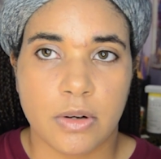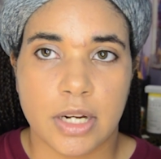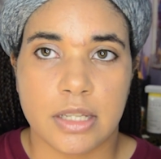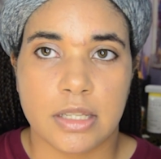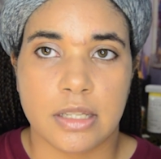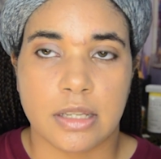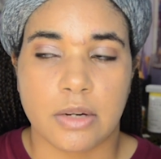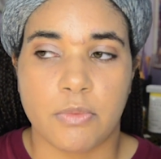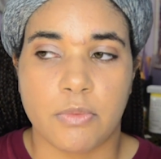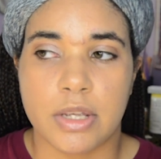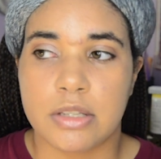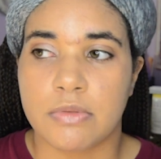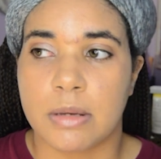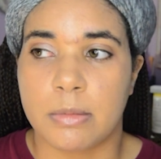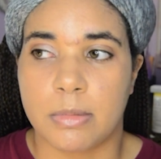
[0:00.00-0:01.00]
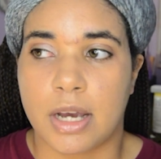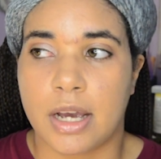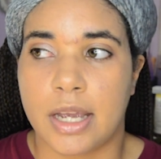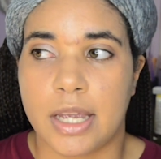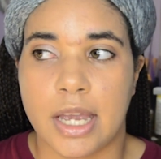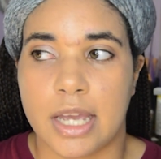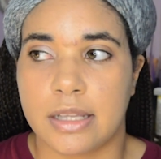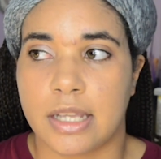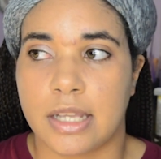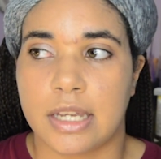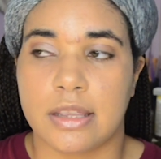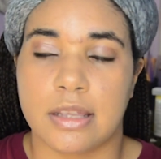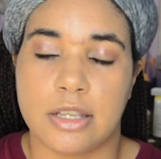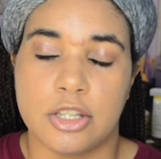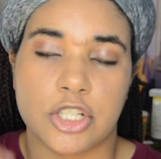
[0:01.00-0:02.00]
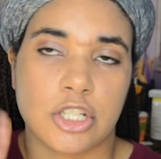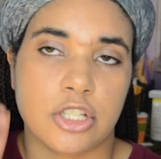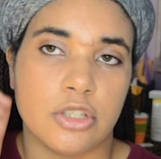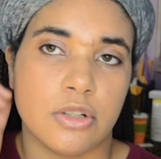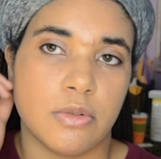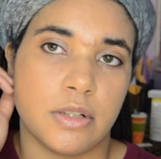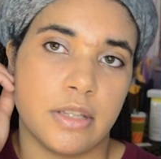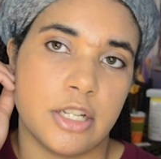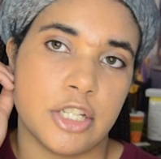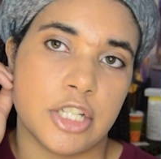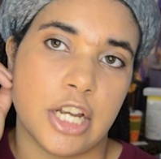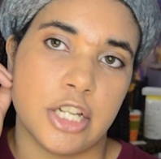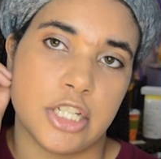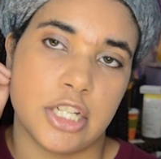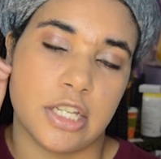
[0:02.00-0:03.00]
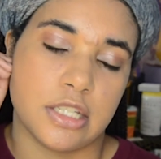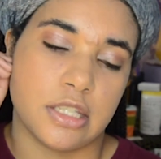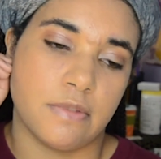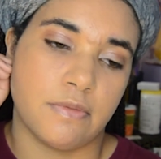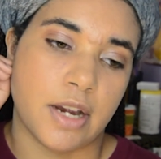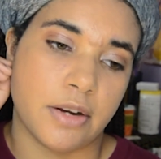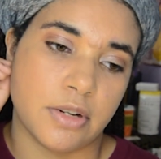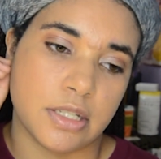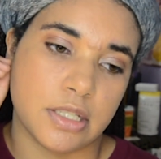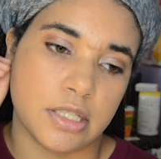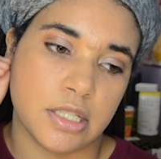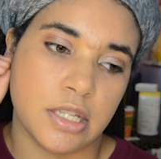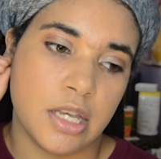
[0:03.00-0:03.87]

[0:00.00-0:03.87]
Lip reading: and then like weeks went by and like things just totally changed because the virus